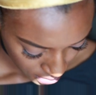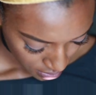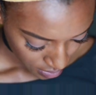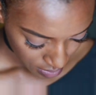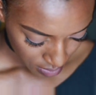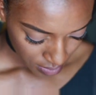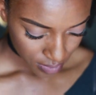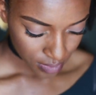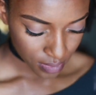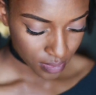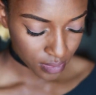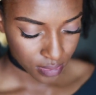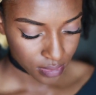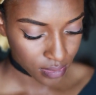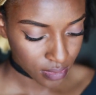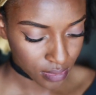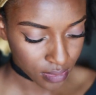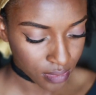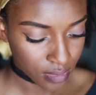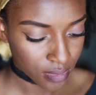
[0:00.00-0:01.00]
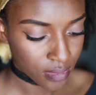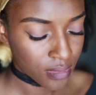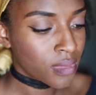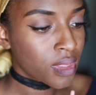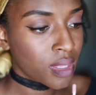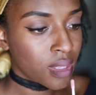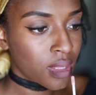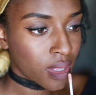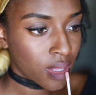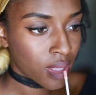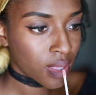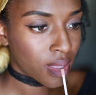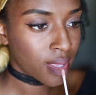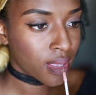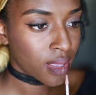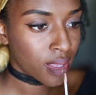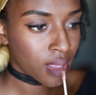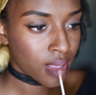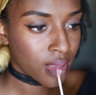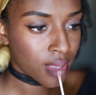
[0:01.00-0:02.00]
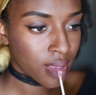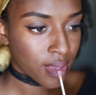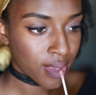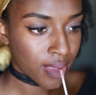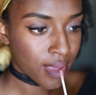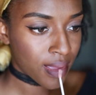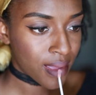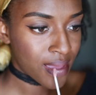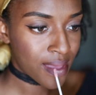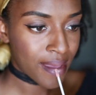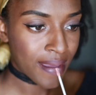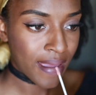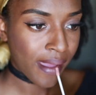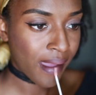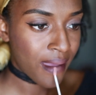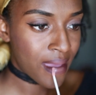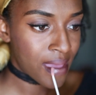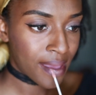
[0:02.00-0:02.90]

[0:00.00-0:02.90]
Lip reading: I finally go in with my Rimmel